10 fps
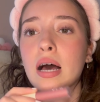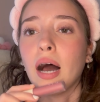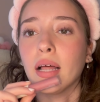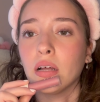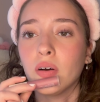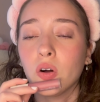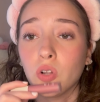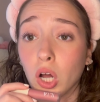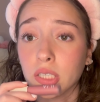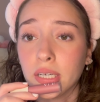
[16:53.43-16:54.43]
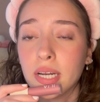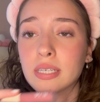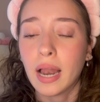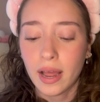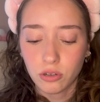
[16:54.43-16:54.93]
I love how glossy it is
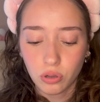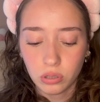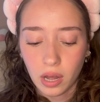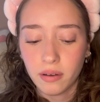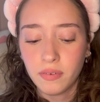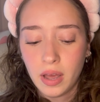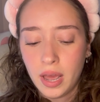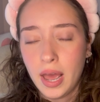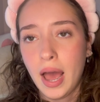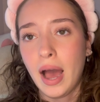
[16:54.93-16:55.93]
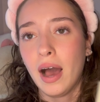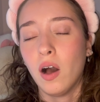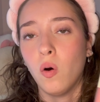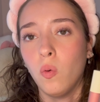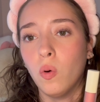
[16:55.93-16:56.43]
and I also love
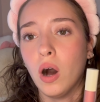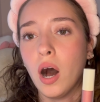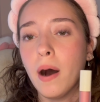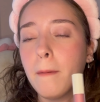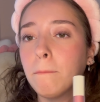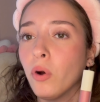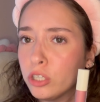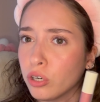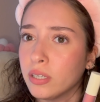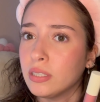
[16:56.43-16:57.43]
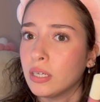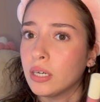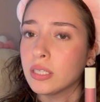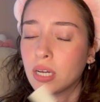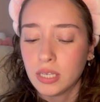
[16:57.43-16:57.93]
how um, moisturizing
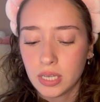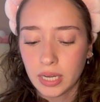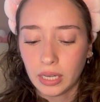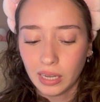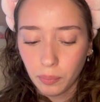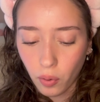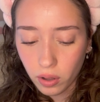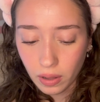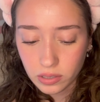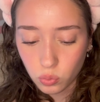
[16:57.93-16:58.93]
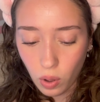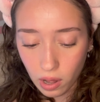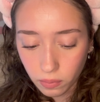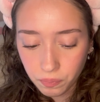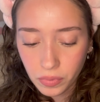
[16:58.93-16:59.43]
it is because it's like a lip oil as
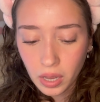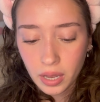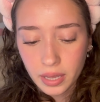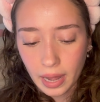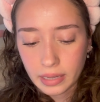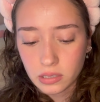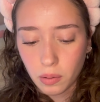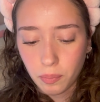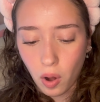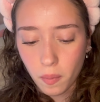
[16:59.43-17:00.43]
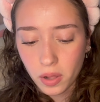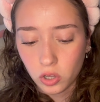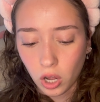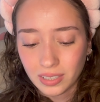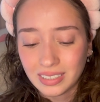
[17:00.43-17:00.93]
well. Yeah, it's a balmy
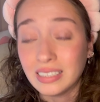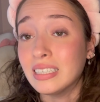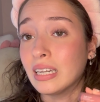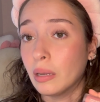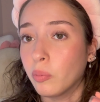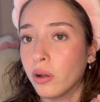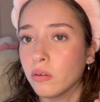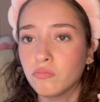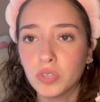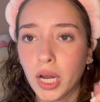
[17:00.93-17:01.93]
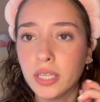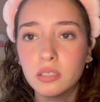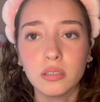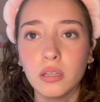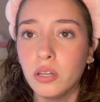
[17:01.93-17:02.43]
gloss tinted lip oil.
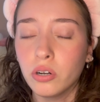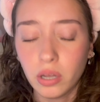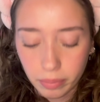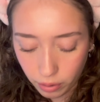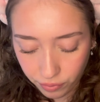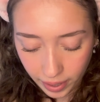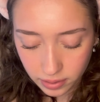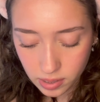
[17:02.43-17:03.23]
It's literally perfect.